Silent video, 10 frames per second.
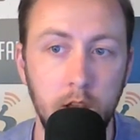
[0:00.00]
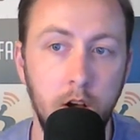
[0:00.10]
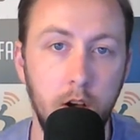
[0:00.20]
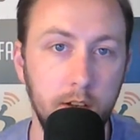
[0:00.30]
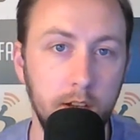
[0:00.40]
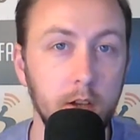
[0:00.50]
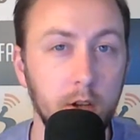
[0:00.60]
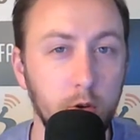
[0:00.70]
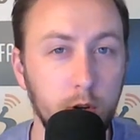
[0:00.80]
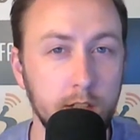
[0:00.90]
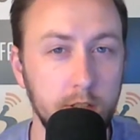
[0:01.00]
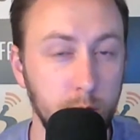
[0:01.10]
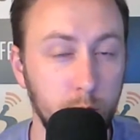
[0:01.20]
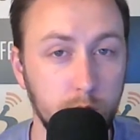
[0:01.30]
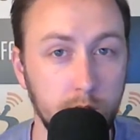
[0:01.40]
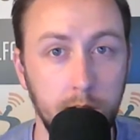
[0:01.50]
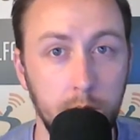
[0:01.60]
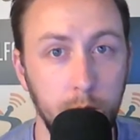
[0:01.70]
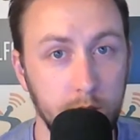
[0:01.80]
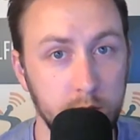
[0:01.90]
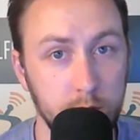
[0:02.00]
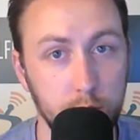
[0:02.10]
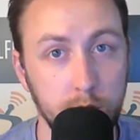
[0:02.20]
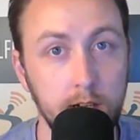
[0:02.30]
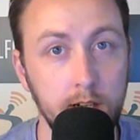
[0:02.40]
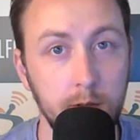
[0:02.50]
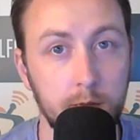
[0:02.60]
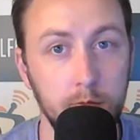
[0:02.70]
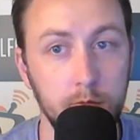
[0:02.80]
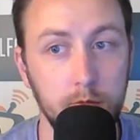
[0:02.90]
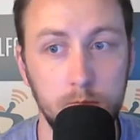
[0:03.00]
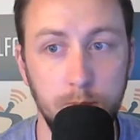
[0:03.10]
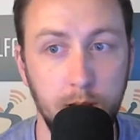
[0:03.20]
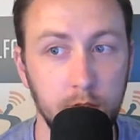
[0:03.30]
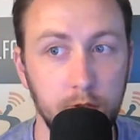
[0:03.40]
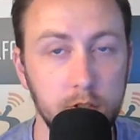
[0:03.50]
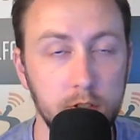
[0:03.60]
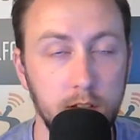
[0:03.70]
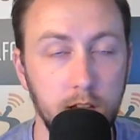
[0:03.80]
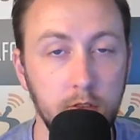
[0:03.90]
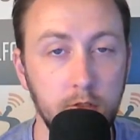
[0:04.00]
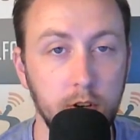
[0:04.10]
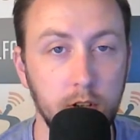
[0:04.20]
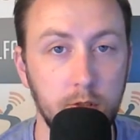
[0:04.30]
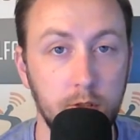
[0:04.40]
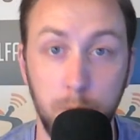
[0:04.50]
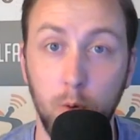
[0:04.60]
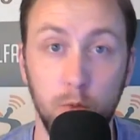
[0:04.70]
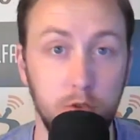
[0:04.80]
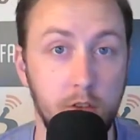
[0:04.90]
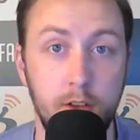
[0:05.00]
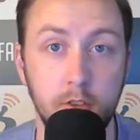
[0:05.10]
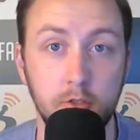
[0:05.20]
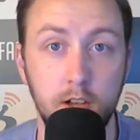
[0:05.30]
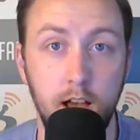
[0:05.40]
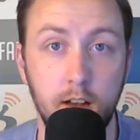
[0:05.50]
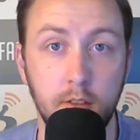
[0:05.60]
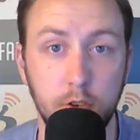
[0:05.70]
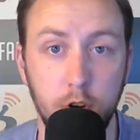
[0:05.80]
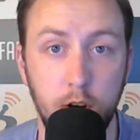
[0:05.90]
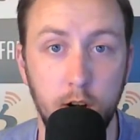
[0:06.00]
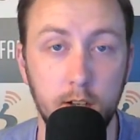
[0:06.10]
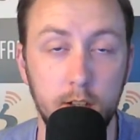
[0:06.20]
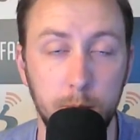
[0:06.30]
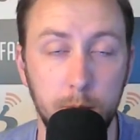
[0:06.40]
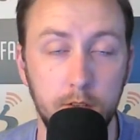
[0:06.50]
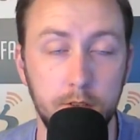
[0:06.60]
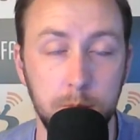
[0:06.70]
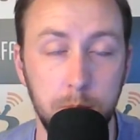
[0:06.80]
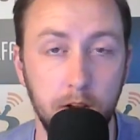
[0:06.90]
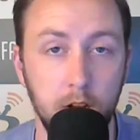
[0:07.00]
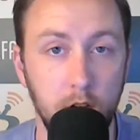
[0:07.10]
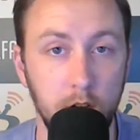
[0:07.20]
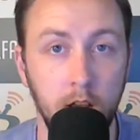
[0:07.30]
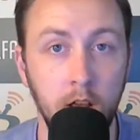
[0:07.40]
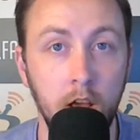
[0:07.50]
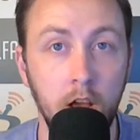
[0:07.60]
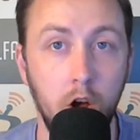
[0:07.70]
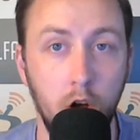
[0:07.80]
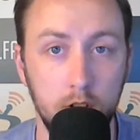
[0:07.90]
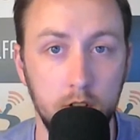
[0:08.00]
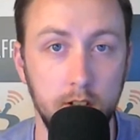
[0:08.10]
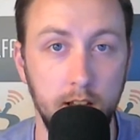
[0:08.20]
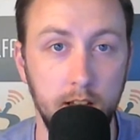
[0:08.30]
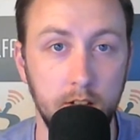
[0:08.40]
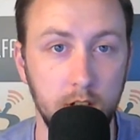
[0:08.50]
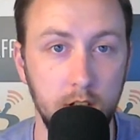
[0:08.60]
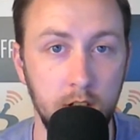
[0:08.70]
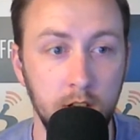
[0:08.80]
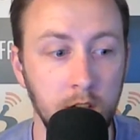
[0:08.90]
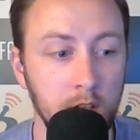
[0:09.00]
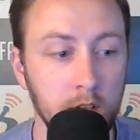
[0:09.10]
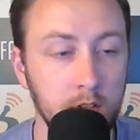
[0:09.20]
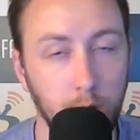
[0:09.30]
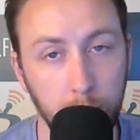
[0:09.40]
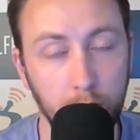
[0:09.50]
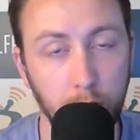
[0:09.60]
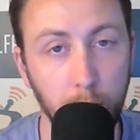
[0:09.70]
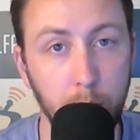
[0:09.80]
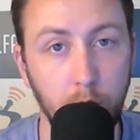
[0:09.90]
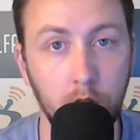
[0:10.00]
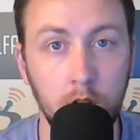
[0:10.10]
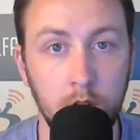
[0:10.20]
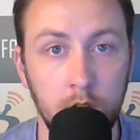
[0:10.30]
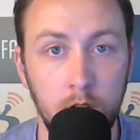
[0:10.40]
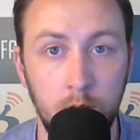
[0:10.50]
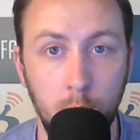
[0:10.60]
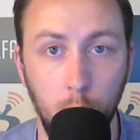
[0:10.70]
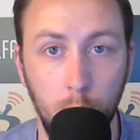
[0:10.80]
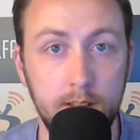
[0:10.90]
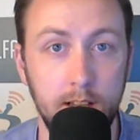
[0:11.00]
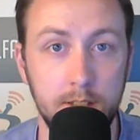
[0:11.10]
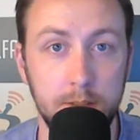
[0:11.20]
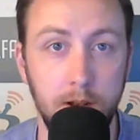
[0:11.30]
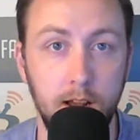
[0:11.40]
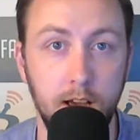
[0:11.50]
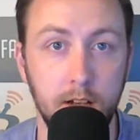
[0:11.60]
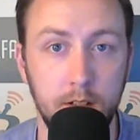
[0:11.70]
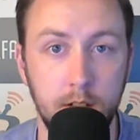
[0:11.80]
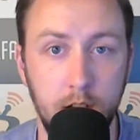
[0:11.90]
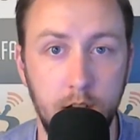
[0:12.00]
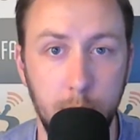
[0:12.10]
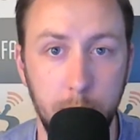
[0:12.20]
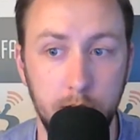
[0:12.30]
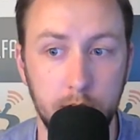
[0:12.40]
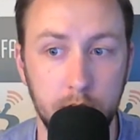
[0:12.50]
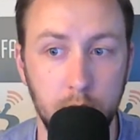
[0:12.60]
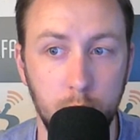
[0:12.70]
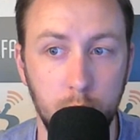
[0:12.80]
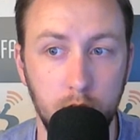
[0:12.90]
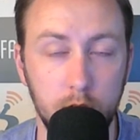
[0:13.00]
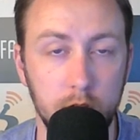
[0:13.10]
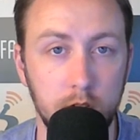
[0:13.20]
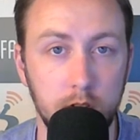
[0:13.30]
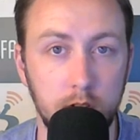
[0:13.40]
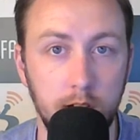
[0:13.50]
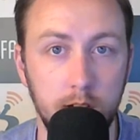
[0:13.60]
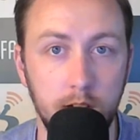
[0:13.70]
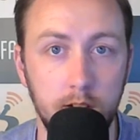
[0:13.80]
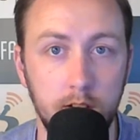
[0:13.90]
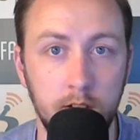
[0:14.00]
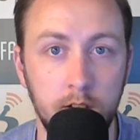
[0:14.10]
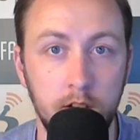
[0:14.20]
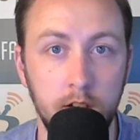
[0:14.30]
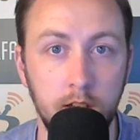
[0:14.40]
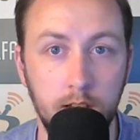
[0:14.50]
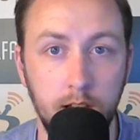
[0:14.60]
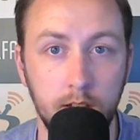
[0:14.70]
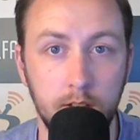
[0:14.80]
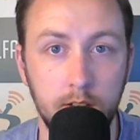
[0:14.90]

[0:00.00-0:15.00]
I think it could actually work out as a really beneficial thing for, for both Jeff Hendrick and for Ireland. I mean, if he's playing a kind of continental type of football with AC Milan, I mean, there's no reason to say that he can't,